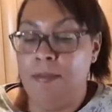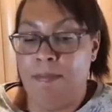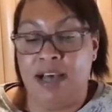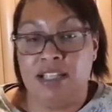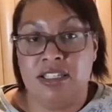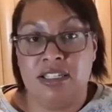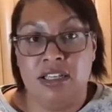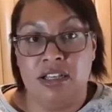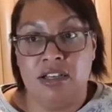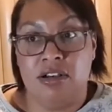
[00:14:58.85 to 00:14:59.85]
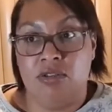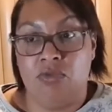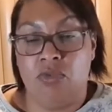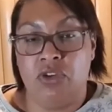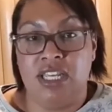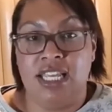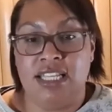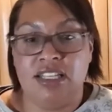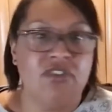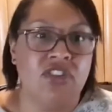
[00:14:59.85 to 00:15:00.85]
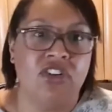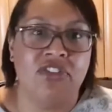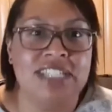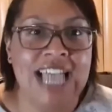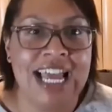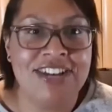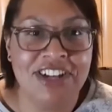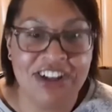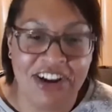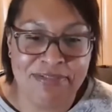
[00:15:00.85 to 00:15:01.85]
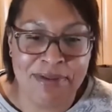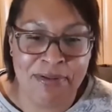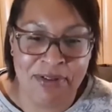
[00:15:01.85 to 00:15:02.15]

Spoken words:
But what you need to, I've gone off on a tangent, I can't even remember what